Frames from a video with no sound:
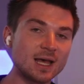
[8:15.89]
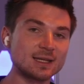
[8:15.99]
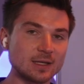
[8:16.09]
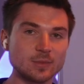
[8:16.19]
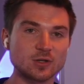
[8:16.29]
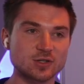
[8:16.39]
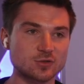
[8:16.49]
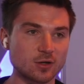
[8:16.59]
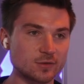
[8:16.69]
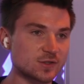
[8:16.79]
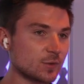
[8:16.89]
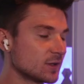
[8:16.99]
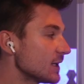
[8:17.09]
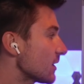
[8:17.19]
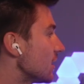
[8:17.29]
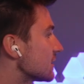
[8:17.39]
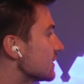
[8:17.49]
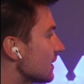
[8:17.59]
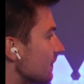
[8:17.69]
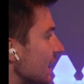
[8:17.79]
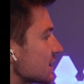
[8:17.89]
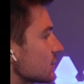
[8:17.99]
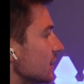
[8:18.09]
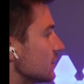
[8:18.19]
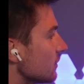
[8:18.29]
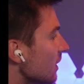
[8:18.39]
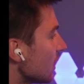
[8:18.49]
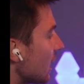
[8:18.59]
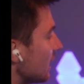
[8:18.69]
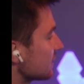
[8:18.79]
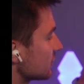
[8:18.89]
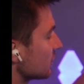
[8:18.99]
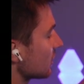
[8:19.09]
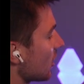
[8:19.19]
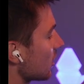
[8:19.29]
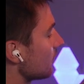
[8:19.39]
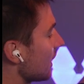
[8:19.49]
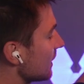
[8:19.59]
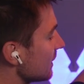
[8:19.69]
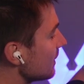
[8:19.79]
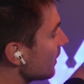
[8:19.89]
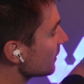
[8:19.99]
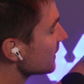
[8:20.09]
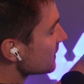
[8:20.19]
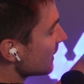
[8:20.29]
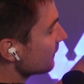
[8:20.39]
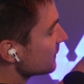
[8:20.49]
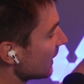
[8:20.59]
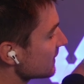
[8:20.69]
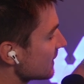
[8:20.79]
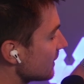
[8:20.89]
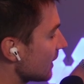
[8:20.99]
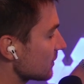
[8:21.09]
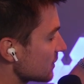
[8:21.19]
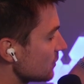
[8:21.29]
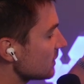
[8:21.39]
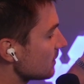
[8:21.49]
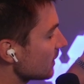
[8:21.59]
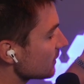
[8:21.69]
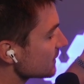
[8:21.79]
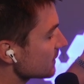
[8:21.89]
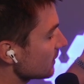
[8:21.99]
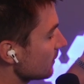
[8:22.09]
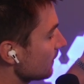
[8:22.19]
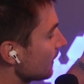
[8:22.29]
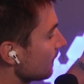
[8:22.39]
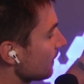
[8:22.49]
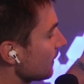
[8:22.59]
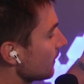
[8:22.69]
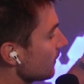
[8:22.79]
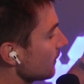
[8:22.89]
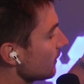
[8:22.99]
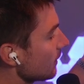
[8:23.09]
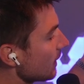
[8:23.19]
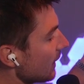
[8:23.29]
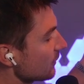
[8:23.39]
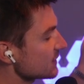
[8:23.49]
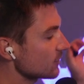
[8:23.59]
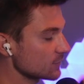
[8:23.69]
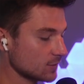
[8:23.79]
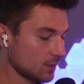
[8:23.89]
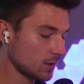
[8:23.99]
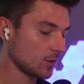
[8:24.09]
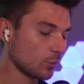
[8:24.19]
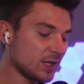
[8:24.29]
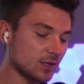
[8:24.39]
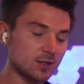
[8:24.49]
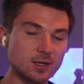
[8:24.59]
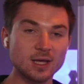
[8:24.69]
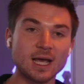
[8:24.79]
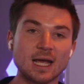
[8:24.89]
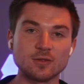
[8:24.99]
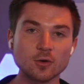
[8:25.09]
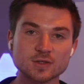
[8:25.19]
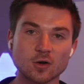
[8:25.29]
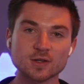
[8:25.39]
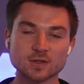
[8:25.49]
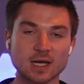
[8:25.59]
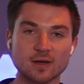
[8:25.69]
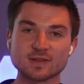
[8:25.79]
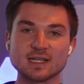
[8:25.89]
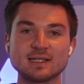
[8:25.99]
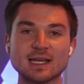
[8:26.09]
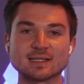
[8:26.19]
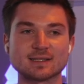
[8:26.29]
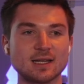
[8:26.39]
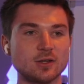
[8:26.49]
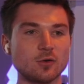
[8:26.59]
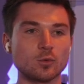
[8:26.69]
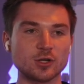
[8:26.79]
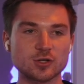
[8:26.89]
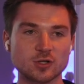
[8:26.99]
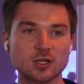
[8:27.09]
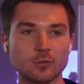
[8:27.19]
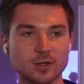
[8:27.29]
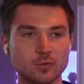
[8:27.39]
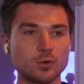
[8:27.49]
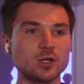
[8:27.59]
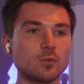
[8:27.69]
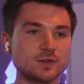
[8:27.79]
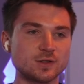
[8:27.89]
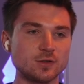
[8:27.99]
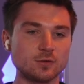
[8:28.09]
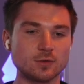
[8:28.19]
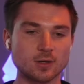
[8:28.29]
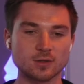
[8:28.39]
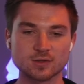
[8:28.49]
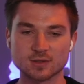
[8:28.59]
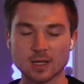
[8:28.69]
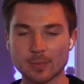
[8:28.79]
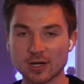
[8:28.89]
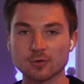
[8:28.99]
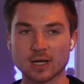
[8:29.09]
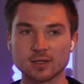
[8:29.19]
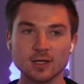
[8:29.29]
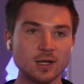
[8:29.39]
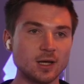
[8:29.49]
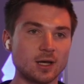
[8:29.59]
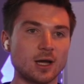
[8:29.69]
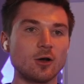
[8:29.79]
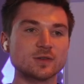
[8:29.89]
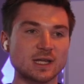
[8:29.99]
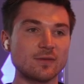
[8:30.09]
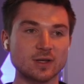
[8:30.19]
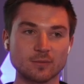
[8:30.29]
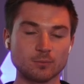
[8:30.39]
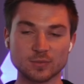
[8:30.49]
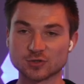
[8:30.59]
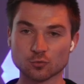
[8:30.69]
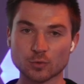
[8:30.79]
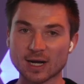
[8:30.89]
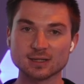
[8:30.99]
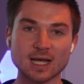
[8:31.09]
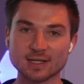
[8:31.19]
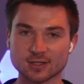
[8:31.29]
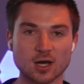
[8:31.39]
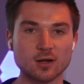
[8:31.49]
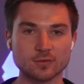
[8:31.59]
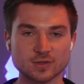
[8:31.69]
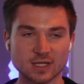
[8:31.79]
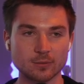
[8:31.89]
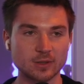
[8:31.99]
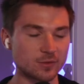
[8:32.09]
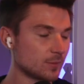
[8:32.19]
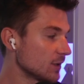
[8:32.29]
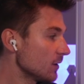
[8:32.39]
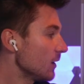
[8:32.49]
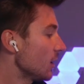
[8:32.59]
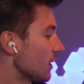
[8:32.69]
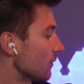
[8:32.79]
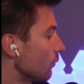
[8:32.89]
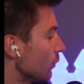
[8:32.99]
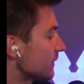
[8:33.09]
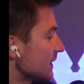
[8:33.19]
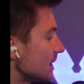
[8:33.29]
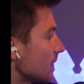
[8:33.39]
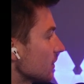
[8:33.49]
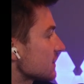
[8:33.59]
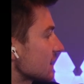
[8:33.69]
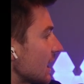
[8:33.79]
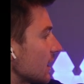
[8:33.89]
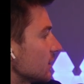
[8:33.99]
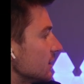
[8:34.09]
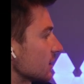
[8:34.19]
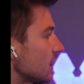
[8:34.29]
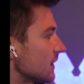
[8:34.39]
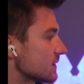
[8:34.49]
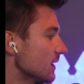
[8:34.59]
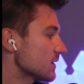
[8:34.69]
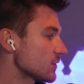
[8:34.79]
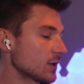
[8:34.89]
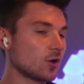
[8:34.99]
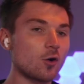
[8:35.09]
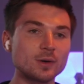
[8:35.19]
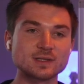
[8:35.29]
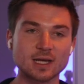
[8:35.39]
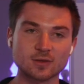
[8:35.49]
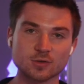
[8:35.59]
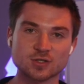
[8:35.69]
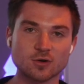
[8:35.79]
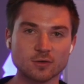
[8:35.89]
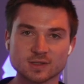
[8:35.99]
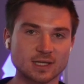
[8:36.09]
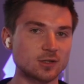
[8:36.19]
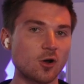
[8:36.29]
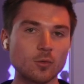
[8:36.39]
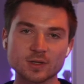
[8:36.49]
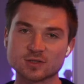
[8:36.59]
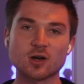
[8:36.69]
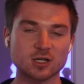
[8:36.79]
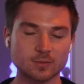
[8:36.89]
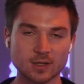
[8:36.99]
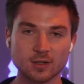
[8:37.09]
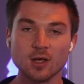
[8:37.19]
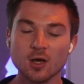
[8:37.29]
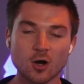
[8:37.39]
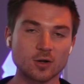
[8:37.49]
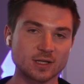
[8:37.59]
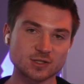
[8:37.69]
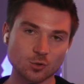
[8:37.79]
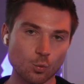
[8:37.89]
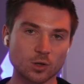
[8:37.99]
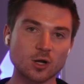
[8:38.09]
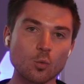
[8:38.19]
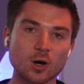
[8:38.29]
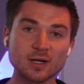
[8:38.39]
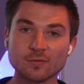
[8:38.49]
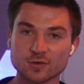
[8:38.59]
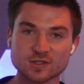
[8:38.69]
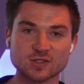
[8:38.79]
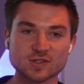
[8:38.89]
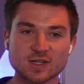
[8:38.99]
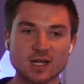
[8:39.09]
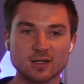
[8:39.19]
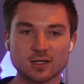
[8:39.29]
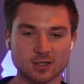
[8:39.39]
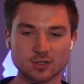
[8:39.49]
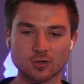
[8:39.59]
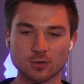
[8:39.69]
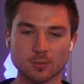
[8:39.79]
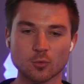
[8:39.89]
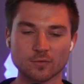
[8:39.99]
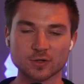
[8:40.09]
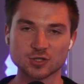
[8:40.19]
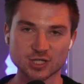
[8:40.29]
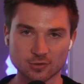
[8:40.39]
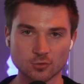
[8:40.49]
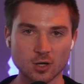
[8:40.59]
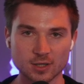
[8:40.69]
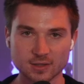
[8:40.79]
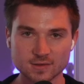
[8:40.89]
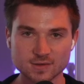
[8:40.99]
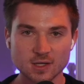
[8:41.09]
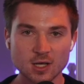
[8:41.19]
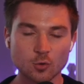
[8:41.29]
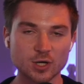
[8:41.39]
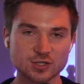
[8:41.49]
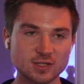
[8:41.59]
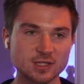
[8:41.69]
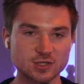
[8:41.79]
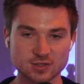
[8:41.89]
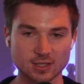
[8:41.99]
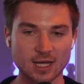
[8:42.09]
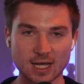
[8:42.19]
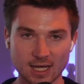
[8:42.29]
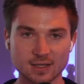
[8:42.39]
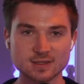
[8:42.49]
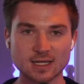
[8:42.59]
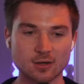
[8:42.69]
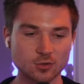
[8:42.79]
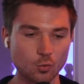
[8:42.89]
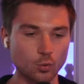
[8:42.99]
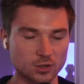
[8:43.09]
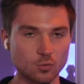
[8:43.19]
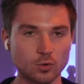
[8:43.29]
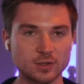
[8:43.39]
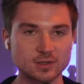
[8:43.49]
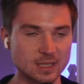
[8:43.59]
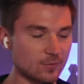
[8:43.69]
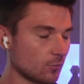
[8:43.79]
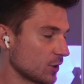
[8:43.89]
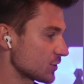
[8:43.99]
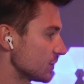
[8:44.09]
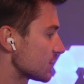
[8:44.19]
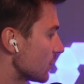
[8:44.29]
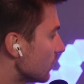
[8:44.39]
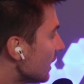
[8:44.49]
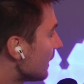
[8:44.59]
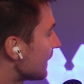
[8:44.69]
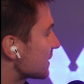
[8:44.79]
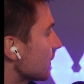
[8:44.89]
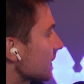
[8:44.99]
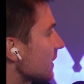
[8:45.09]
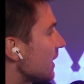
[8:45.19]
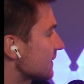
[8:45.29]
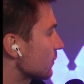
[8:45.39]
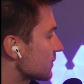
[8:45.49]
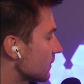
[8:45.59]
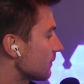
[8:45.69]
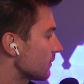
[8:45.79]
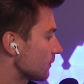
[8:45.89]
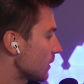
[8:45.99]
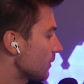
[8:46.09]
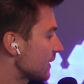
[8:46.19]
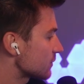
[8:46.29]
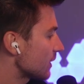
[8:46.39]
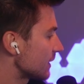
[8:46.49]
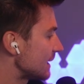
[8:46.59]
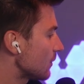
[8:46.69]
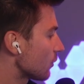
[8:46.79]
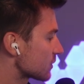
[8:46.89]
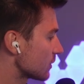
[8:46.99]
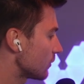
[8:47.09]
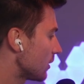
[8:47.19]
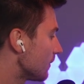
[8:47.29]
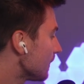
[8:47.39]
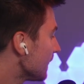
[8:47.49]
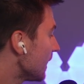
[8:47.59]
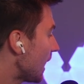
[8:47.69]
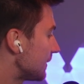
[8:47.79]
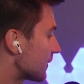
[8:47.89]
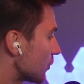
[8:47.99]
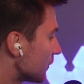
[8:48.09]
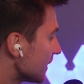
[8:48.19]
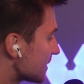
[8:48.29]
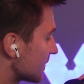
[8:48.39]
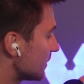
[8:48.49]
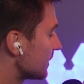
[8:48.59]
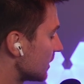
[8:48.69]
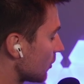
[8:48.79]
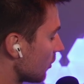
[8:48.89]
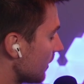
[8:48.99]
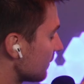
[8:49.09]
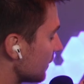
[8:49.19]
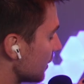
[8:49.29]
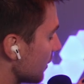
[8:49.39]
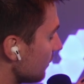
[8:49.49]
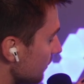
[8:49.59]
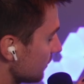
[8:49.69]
Give me your struggle. So within that content, that's what I do. I also do it on my email list. I send out 2 emails every single week. And those also have CTAs that say, what are you struggling with? What do you want to get better at? I also have like a direct line to conversate with me with the email list and in the content. So I can always get those struggles. And I can always talk to my audience one-on-one versus just saying like more of a general audience question. It's just like a hands down one-on-one type of question. So that's why the content works really well. That's why the email works really well. And the third thing is going to be in all my video.